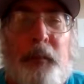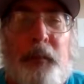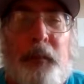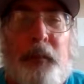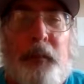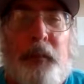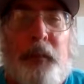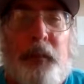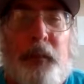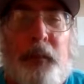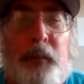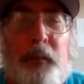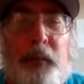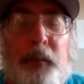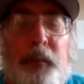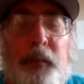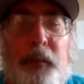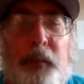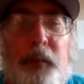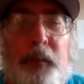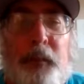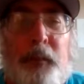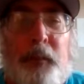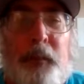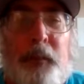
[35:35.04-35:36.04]

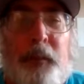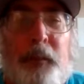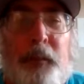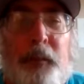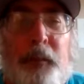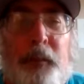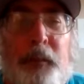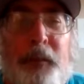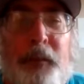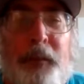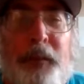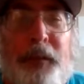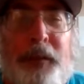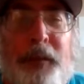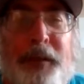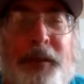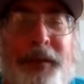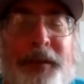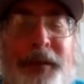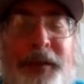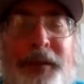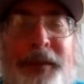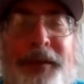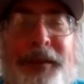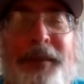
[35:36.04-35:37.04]

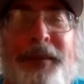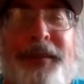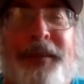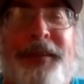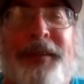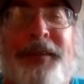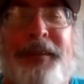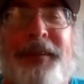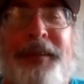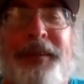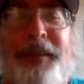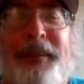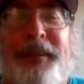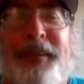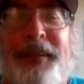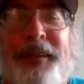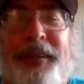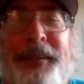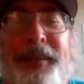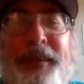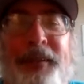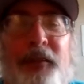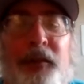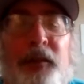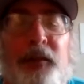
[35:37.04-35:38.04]

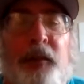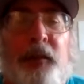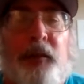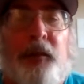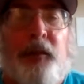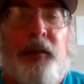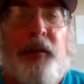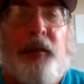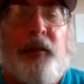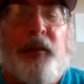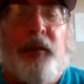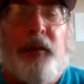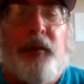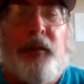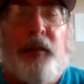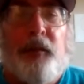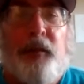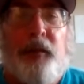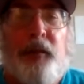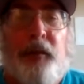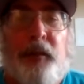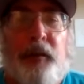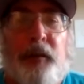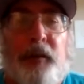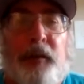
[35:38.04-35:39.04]

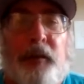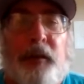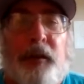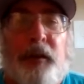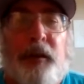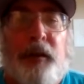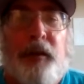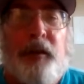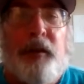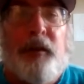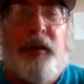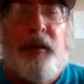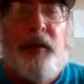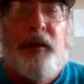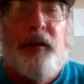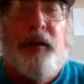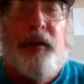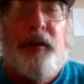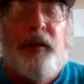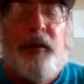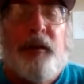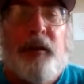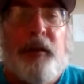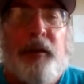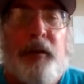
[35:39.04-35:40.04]

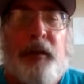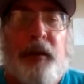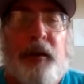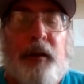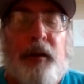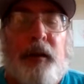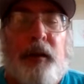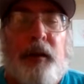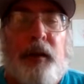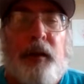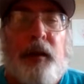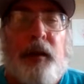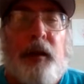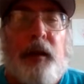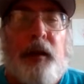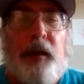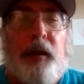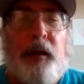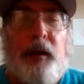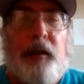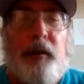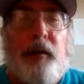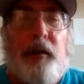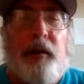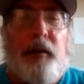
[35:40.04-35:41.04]

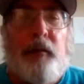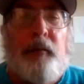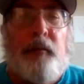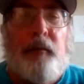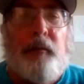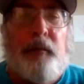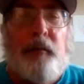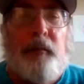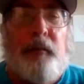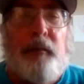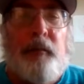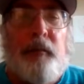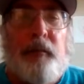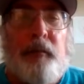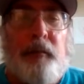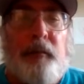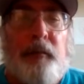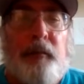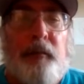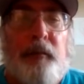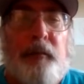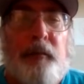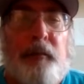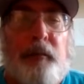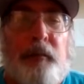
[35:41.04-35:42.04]

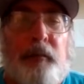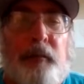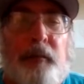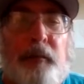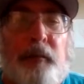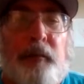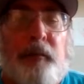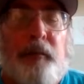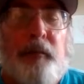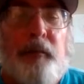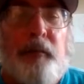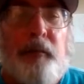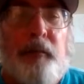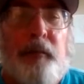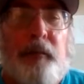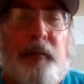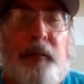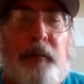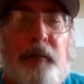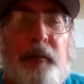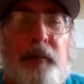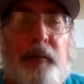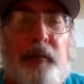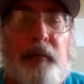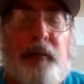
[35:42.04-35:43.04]
(silent)